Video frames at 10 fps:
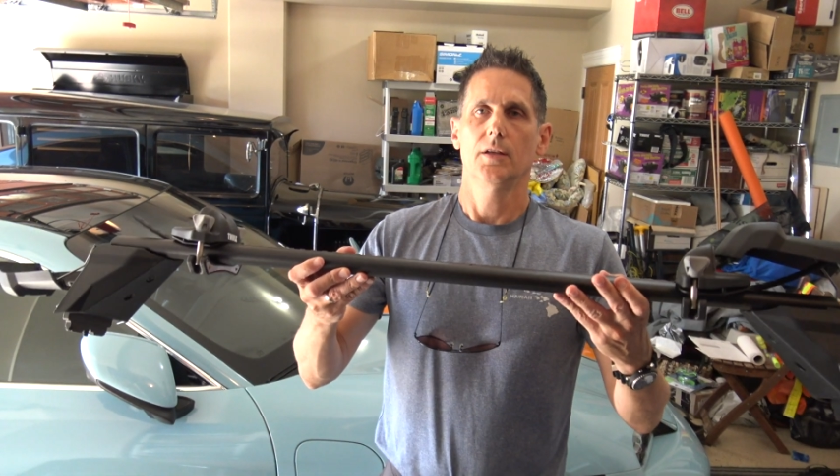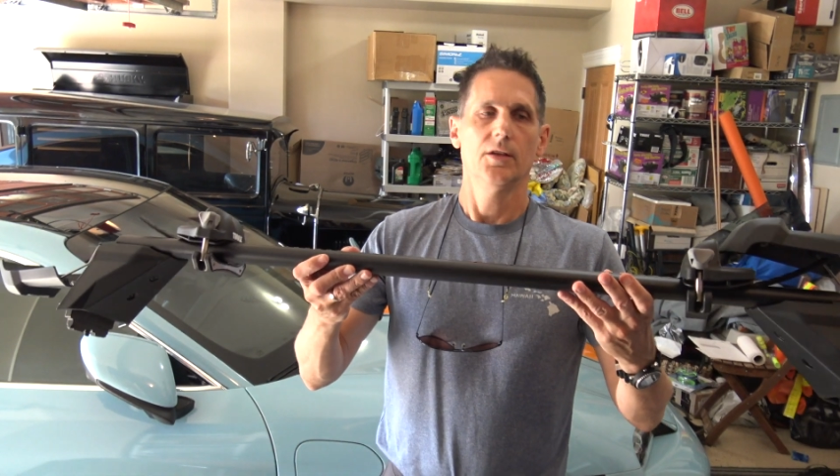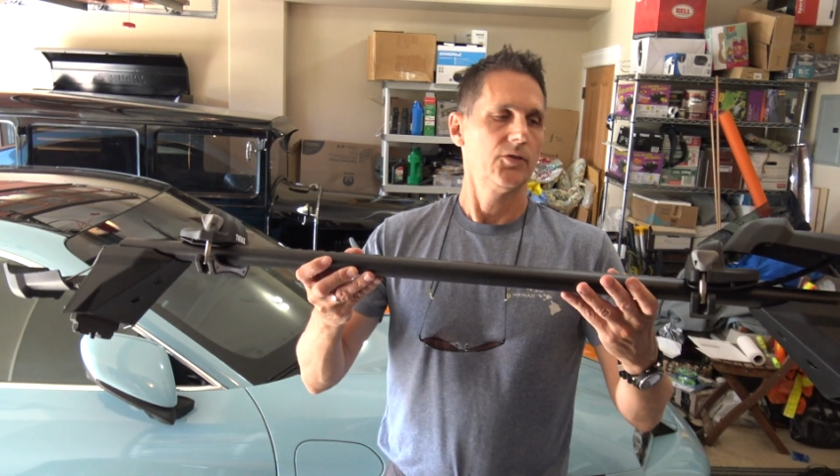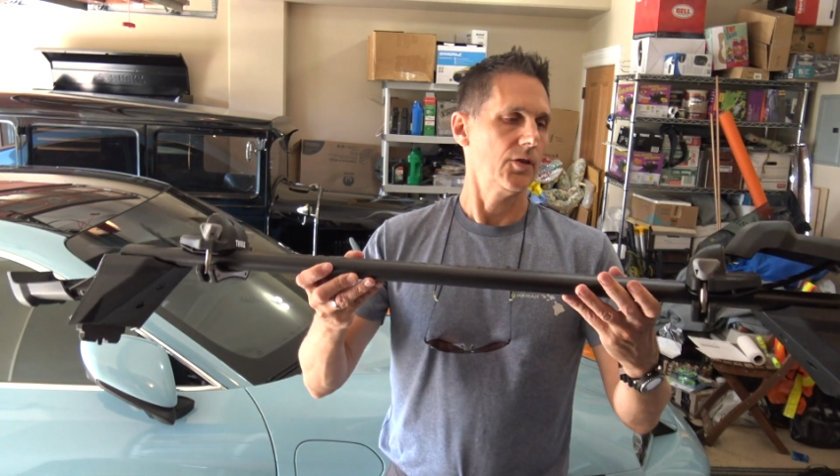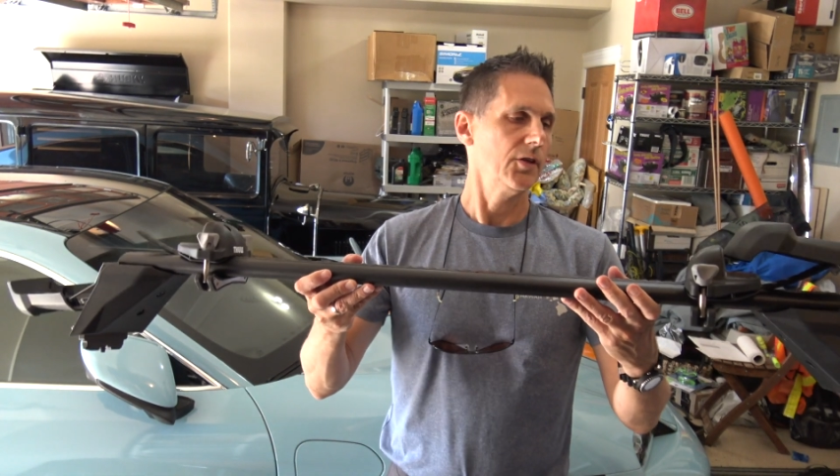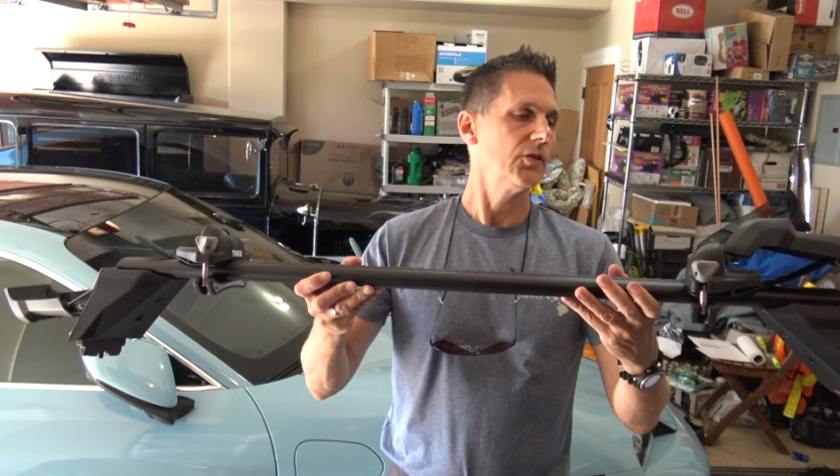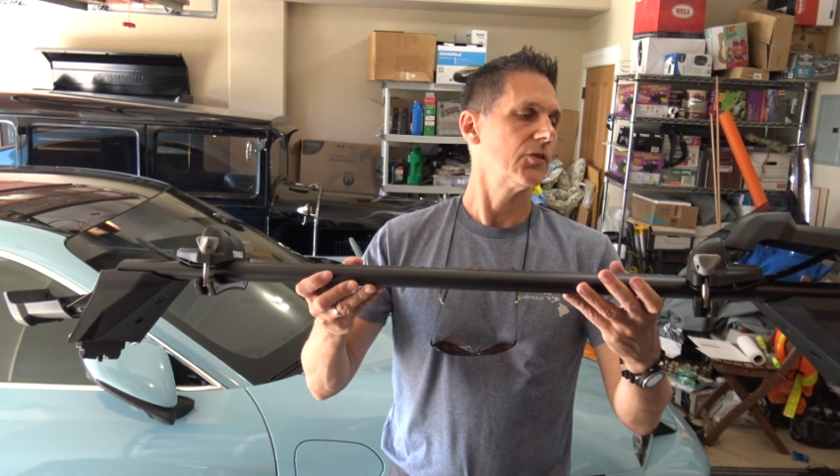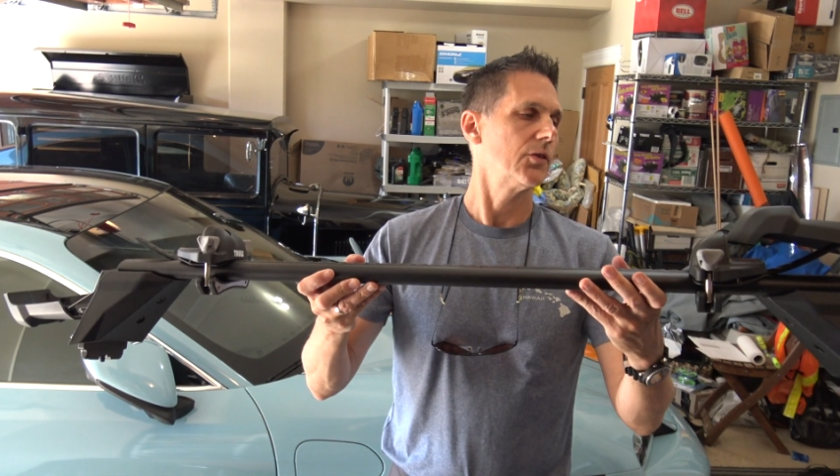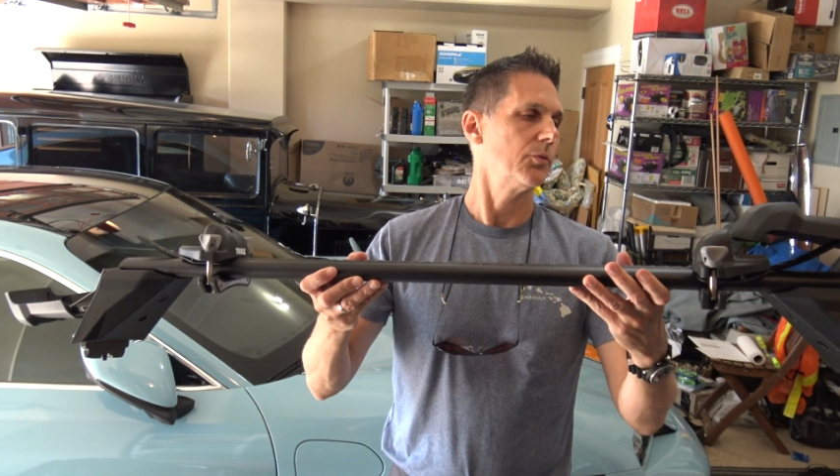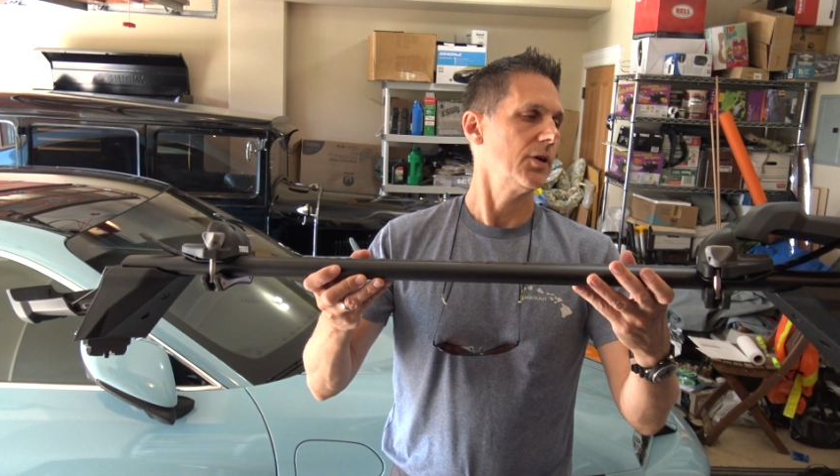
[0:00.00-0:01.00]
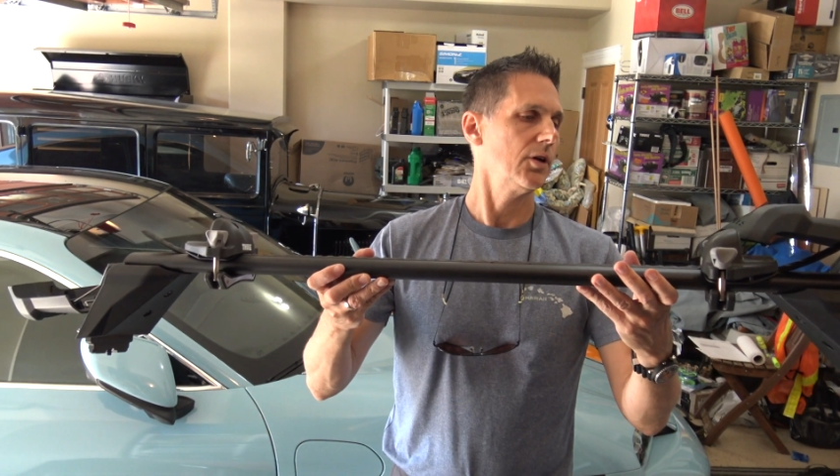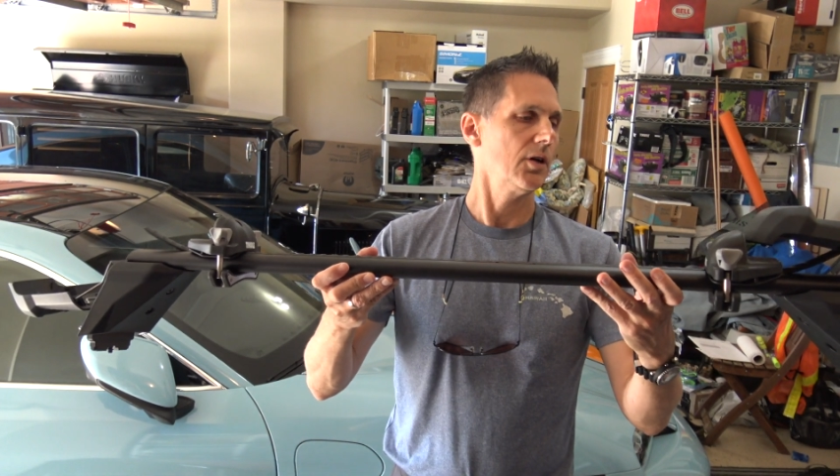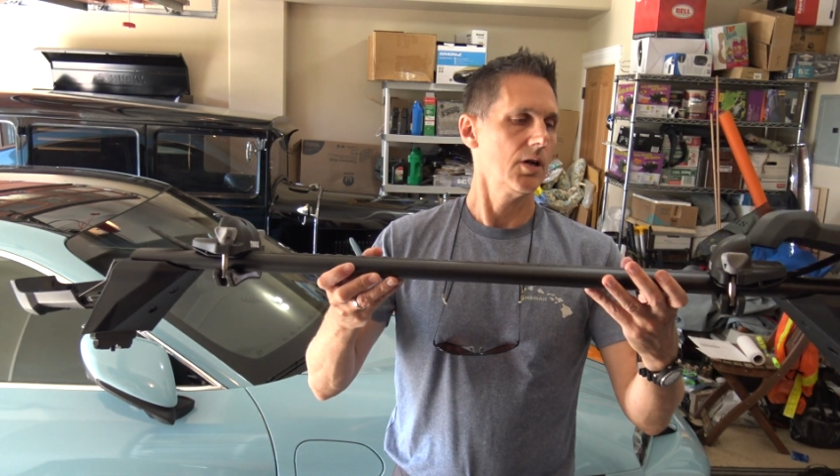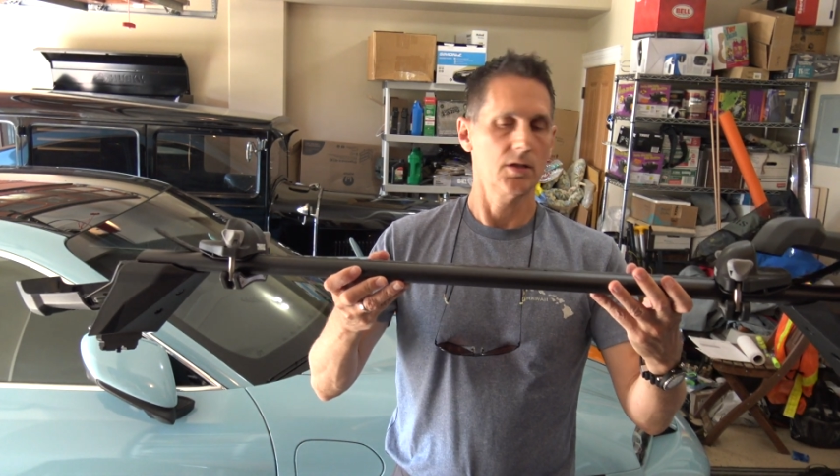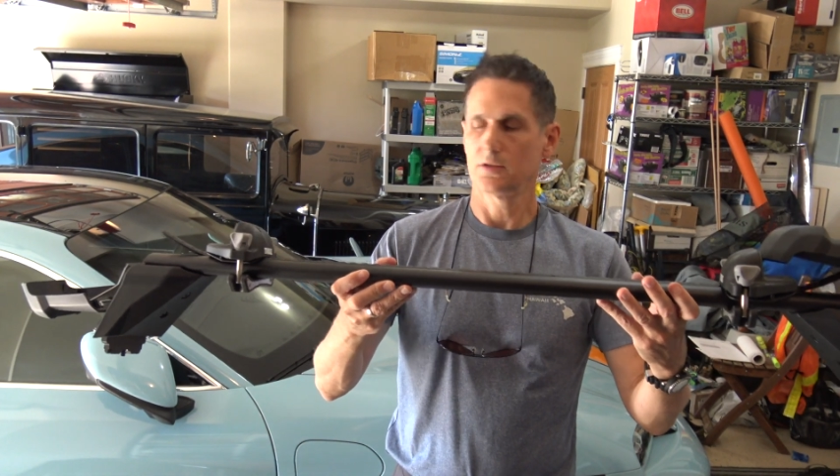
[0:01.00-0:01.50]
So this is the
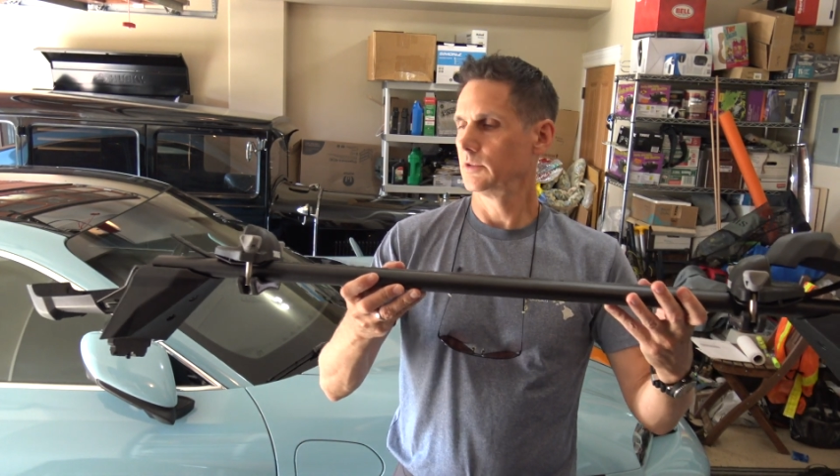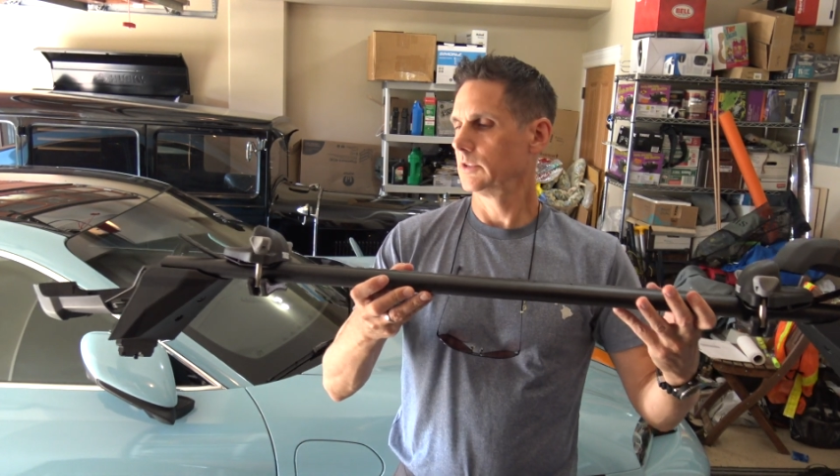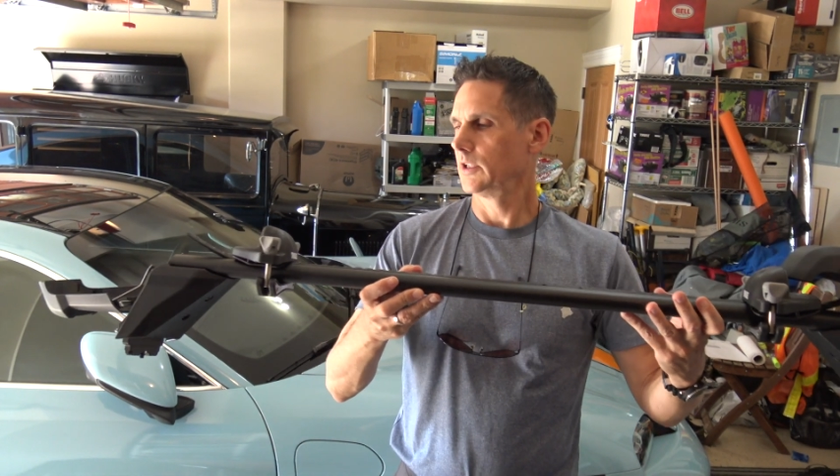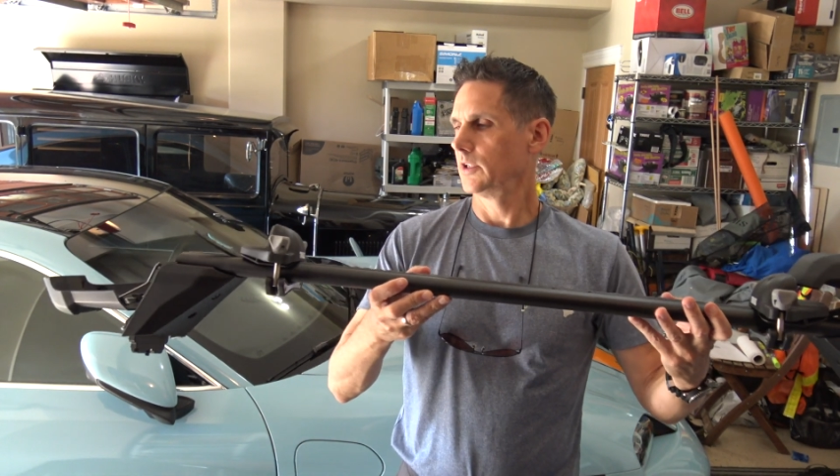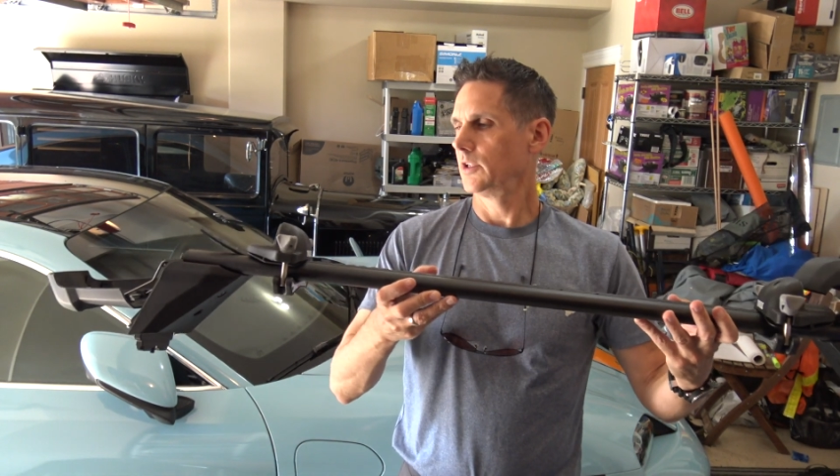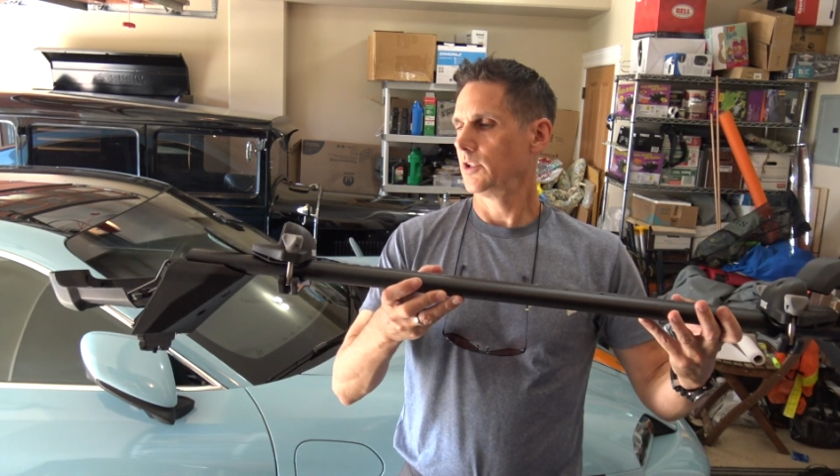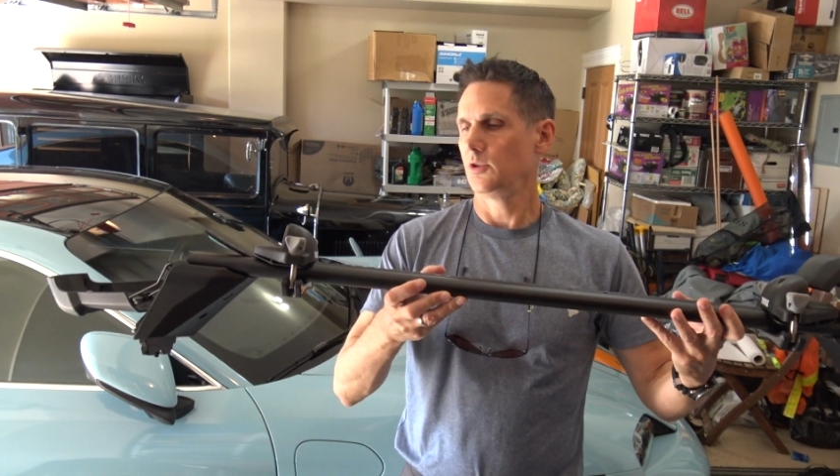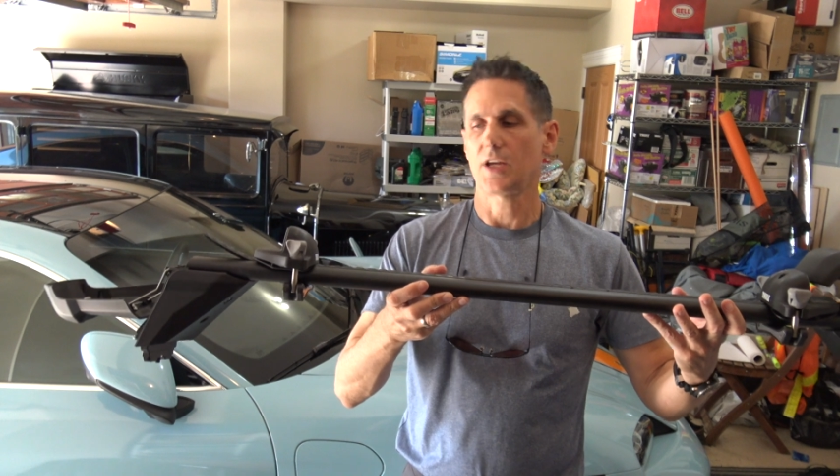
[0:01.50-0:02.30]
rear. You